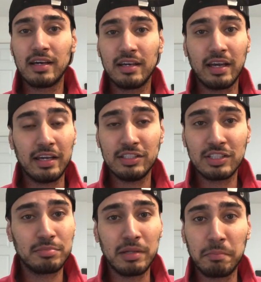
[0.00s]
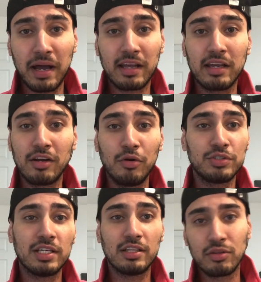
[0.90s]
yeah, he's just been banging
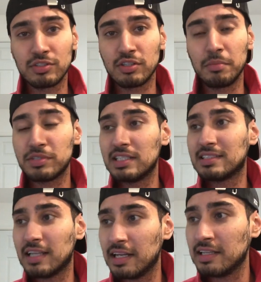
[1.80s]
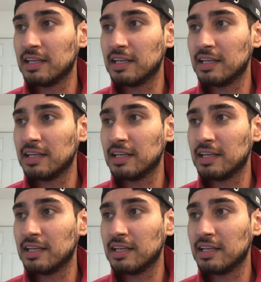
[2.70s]
goals in non-stop since then.